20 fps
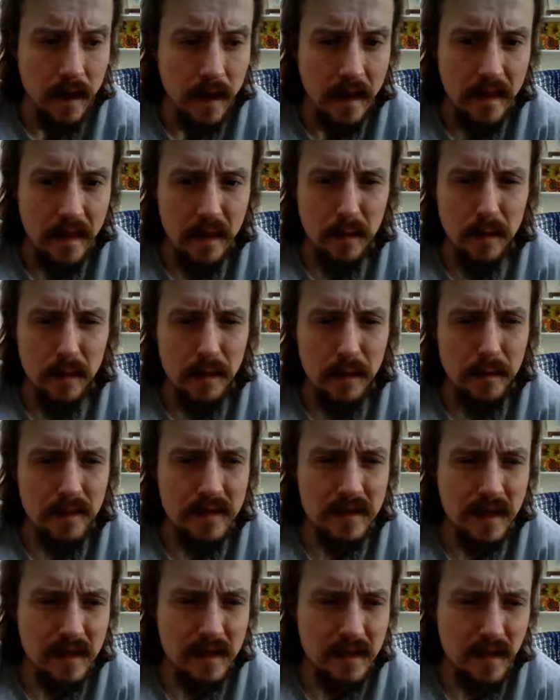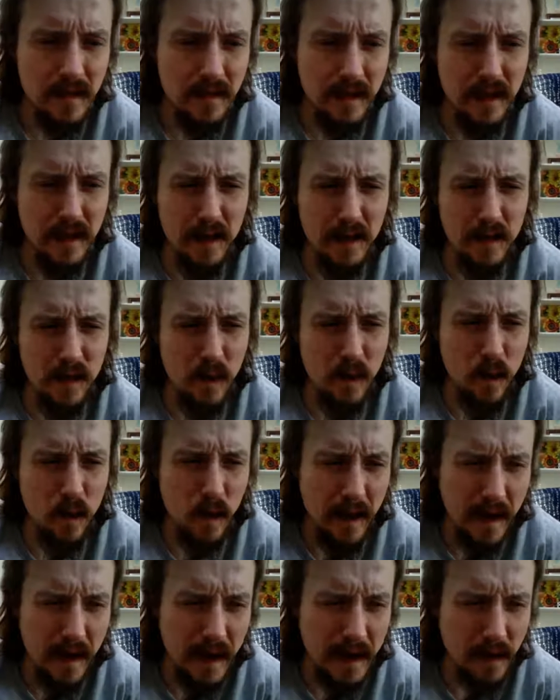And then when people say stuff like you're
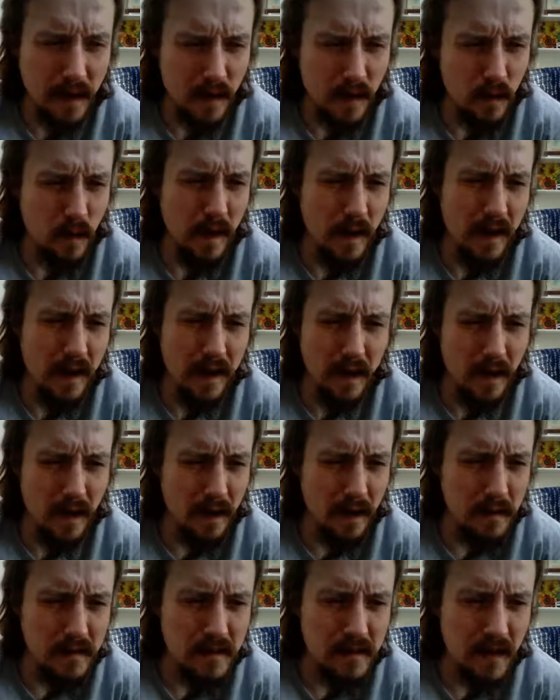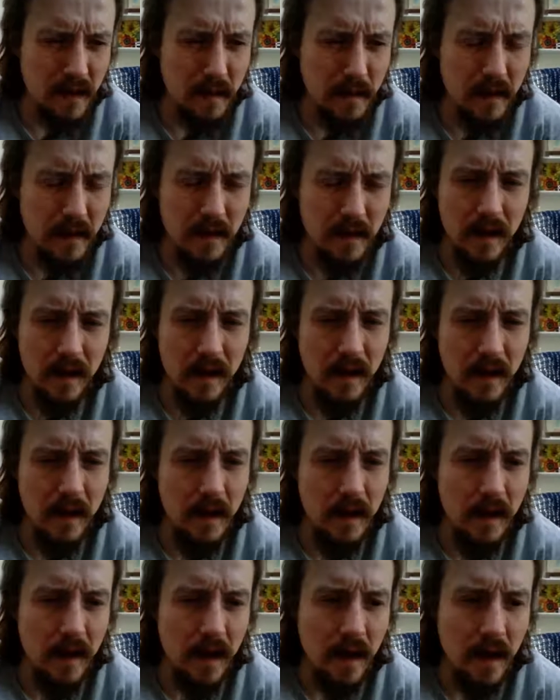awake or wake up and stuff, I mean, like,
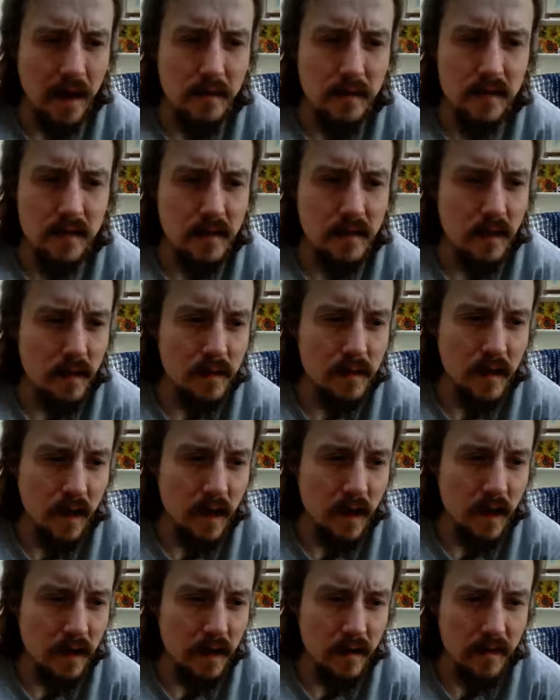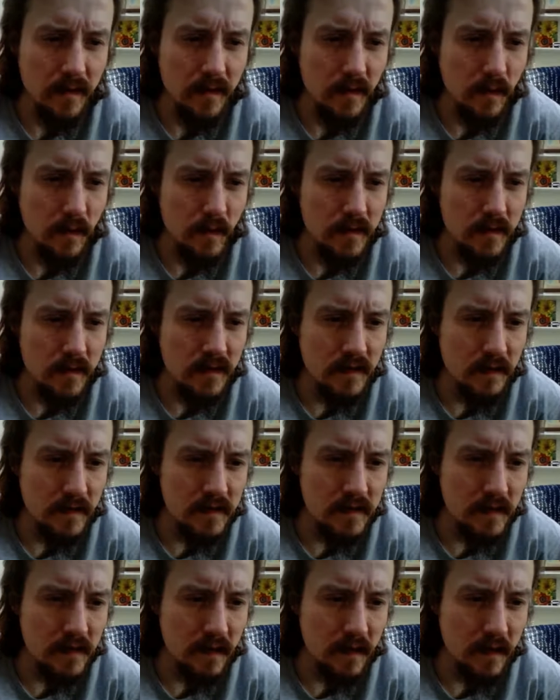I'm so tired of the few words to
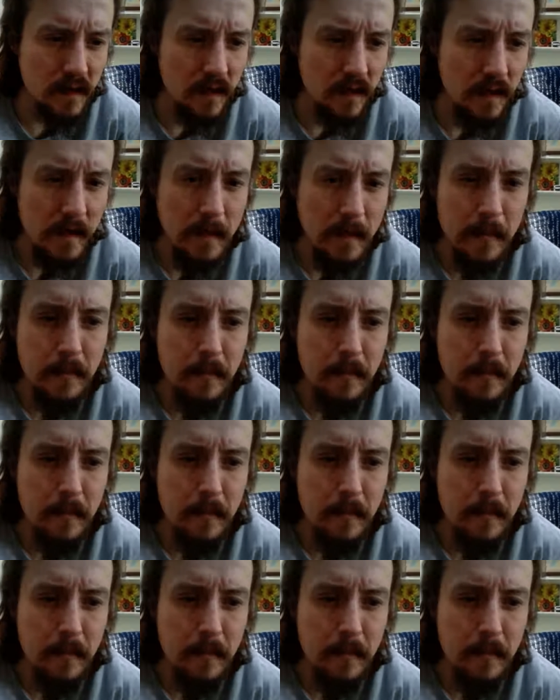mislead.